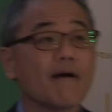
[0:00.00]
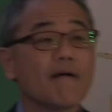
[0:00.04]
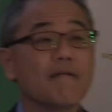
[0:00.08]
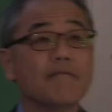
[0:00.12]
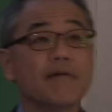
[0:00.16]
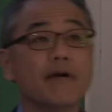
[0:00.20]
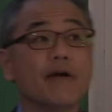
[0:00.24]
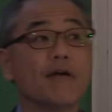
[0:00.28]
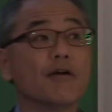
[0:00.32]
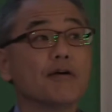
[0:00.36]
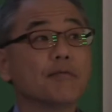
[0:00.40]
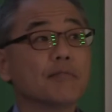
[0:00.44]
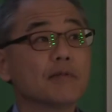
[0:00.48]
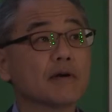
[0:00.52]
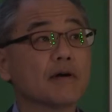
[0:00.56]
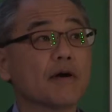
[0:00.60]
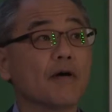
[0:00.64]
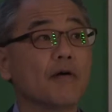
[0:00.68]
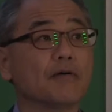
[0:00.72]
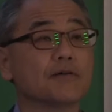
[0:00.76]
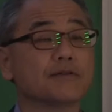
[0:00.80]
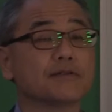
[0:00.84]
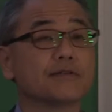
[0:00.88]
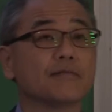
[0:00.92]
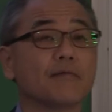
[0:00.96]
variable
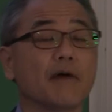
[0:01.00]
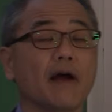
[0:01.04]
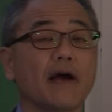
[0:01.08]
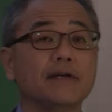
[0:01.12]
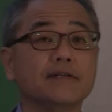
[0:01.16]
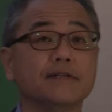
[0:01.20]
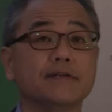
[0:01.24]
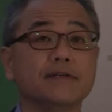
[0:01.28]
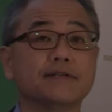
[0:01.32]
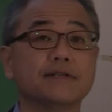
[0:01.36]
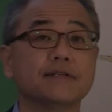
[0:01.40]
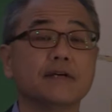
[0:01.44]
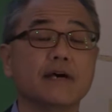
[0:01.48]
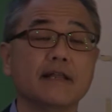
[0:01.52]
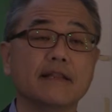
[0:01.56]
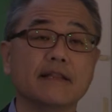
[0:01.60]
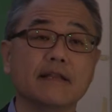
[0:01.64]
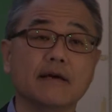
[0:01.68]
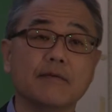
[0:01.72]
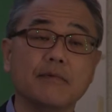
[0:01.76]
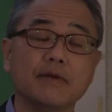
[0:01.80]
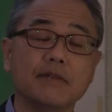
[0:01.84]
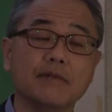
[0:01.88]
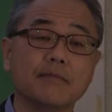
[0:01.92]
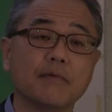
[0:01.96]
cost rises, and
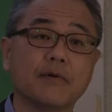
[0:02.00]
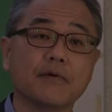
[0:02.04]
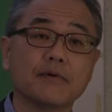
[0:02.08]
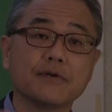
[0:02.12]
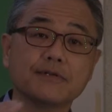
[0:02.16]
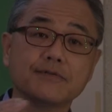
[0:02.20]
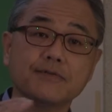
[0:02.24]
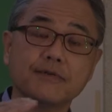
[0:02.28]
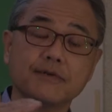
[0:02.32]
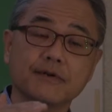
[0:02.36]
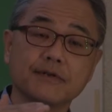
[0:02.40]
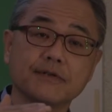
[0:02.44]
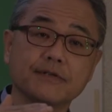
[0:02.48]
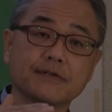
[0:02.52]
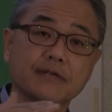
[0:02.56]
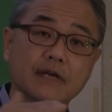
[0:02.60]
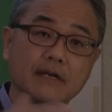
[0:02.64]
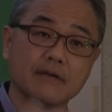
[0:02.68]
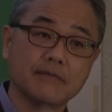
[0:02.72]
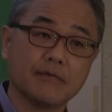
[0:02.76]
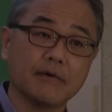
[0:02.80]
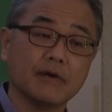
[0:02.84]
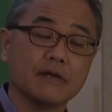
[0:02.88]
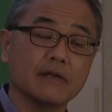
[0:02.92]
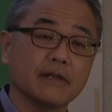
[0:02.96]
with more students
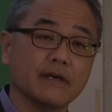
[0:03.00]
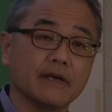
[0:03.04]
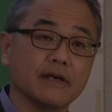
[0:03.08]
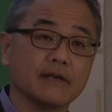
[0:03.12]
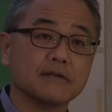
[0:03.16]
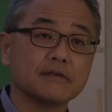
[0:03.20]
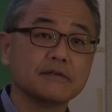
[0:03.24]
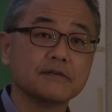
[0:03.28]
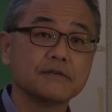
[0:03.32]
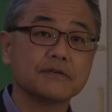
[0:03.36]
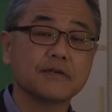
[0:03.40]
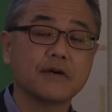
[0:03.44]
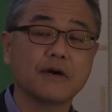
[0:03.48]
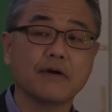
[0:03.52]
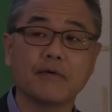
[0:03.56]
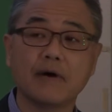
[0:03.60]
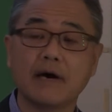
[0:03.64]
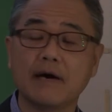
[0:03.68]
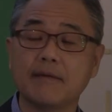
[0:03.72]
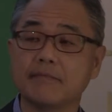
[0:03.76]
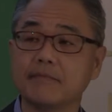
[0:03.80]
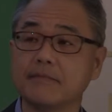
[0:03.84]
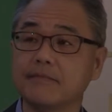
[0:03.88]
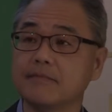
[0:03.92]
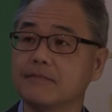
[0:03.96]
enrolling.
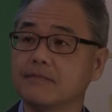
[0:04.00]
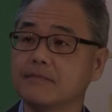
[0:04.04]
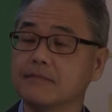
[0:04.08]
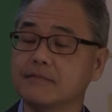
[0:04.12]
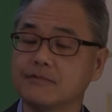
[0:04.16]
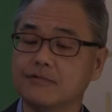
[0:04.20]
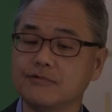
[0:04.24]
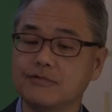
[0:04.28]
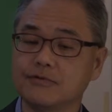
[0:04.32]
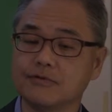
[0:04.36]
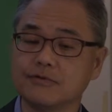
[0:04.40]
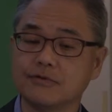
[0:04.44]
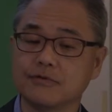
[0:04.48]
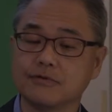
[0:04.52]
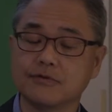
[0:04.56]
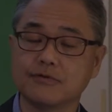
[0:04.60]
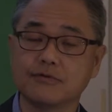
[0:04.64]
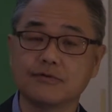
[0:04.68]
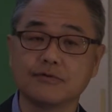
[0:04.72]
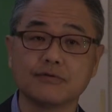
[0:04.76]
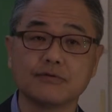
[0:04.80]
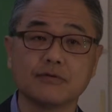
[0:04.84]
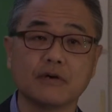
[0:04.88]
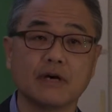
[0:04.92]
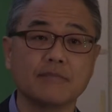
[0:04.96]
So to
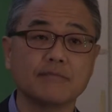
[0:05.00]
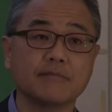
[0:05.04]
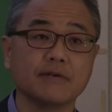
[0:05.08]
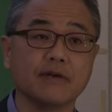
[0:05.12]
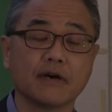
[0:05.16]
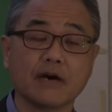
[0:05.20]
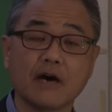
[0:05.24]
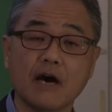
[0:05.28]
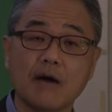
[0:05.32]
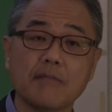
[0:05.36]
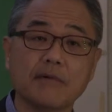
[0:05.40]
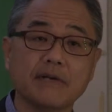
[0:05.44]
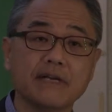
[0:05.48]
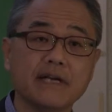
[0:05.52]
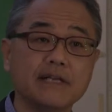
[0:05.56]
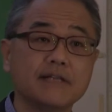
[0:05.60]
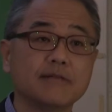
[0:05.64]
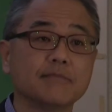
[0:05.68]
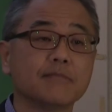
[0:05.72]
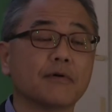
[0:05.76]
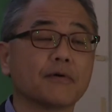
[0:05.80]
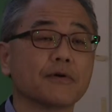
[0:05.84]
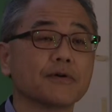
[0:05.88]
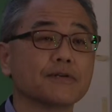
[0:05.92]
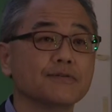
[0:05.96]
accommodate
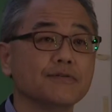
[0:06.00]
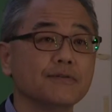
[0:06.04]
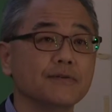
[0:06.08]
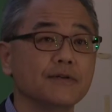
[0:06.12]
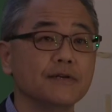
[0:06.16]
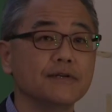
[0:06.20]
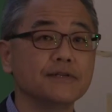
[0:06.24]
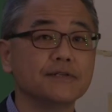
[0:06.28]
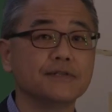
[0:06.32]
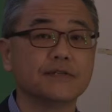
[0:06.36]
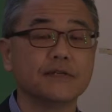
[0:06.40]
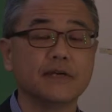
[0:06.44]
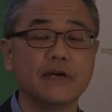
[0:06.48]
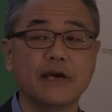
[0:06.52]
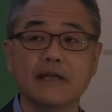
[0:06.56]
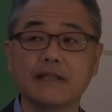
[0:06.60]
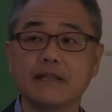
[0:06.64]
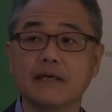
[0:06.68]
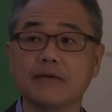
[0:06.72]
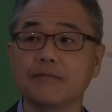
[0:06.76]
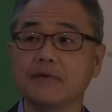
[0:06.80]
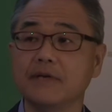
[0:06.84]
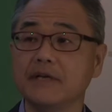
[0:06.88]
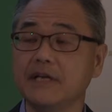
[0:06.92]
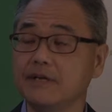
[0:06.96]
more students, and
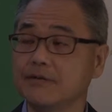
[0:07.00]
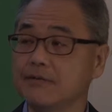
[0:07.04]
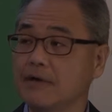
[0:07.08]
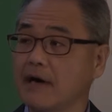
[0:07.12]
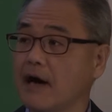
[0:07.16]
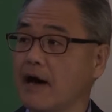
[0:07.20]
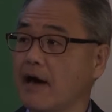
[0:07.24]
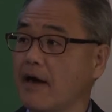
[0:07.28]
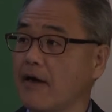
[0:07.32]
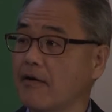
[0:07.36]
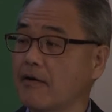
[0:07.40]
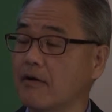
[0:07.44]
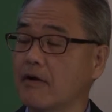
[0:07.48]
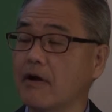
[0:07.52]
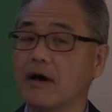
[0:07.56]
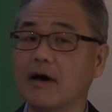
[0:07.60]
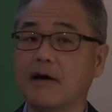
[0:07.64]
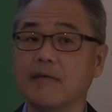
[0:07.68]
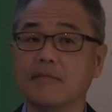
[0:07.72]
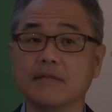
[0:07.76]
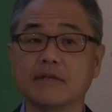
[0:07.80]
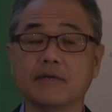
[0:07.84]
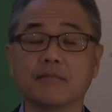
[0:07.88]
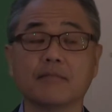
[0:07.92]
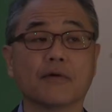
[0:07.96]
we need to hire
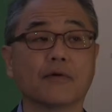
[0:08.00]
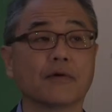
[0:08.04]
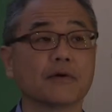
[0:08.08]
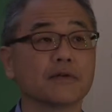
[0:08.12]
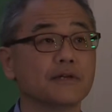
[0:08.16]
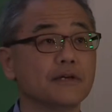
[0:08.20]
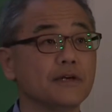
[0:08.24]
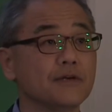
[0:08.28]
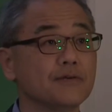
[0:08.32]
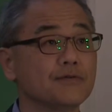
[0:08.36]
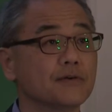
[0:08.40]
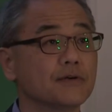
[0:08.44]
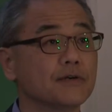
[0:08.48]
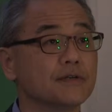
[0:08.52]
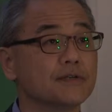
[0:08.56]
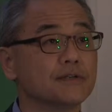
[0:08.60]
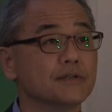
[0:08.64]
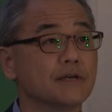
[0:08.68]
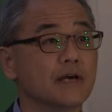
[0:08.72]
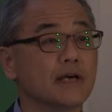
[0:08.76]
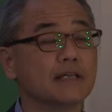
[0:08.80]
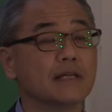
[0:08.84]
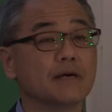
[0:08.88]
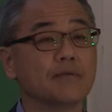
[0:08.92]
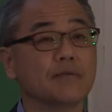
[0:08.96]
the more teachers,
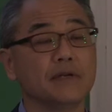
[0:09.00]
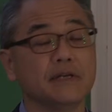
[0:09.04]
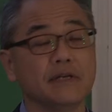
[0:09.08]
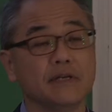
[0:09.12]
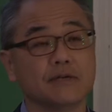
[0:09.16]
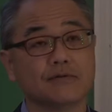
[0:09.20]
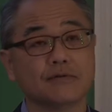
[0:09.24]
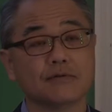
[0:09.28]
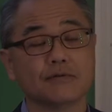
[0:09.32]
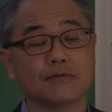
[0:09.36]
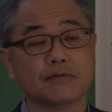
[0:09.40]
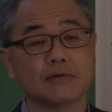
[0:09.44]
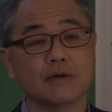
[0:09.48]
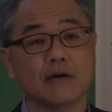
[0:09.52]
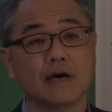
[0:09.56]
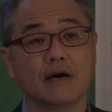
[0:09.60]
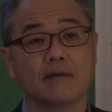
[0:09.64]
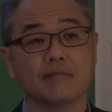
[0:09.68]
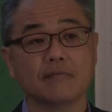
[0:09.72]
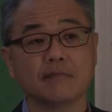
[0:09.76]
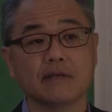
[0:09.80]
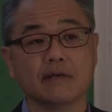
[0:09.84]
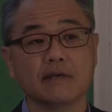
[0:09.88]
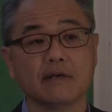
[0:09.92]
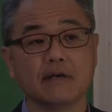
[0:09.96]
and we need to
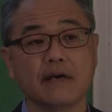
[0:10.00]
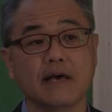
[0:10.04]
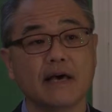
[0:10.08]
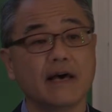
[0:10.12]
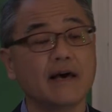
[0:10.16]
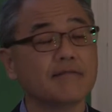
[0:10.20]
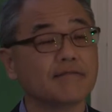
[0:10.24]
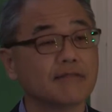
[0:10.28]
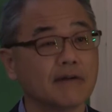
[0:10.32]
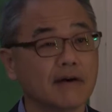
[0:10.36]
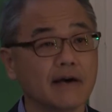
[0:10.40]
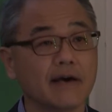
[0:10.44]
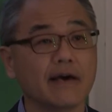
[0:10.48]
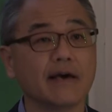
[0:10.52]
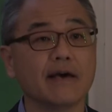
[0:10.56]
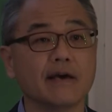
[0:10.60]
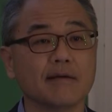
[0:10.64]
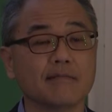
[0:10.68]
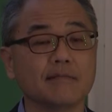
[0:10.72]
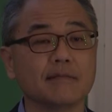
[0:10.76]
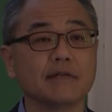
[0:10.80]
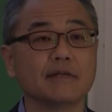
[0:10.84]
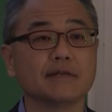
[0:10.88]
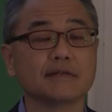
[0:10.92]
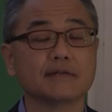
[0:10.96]
have
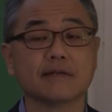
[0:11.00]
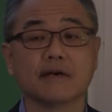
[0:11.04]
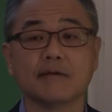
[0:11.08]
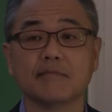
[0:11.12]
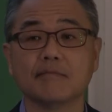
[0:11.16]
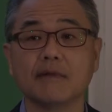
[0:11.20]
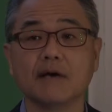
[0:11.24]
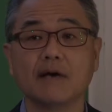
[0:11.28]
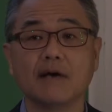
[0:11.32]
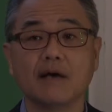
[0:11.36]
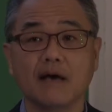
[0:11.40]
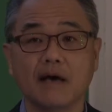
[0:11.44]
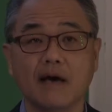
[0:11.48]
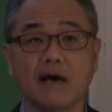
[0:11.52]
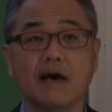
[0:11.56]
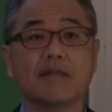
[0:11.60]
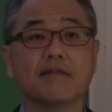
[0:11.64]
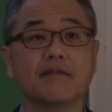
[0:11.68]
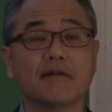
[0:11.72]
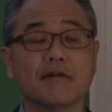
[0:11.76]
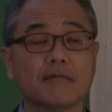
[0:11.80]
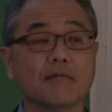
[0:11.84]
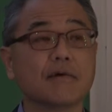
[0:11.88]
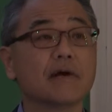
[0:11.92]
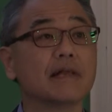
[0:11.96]
some
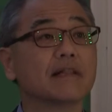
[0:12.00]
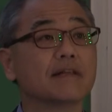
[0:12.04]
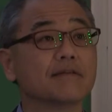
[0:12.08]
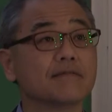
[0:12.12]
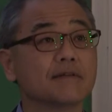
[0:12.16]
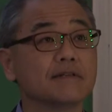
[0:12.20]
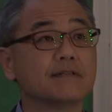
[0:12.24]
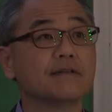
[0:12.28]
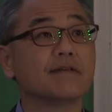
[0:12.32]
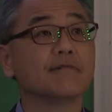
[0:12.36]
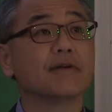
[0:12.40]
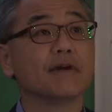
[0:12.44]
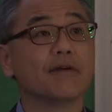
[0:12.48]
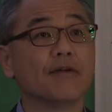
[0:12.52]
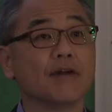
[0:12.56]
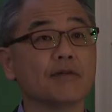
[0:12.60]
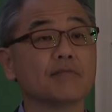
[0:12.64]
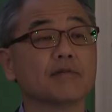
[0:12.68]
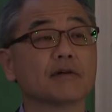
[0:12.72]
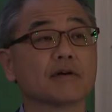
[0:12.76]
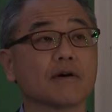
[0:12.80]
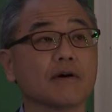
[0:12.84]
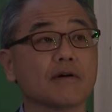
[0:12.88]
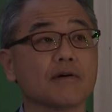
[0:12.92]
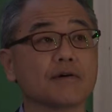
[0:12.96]
other relevant
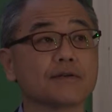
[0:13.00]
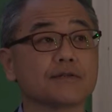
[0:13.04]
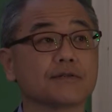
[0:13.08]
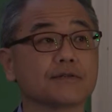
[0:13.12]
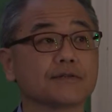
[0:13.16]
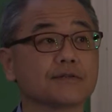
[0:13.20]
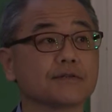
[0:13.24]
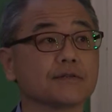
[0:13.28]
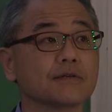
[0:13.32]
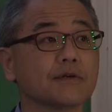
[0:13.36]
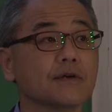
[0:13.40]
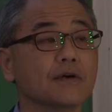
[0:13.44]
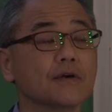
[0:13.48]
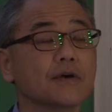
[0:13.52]
variable costs.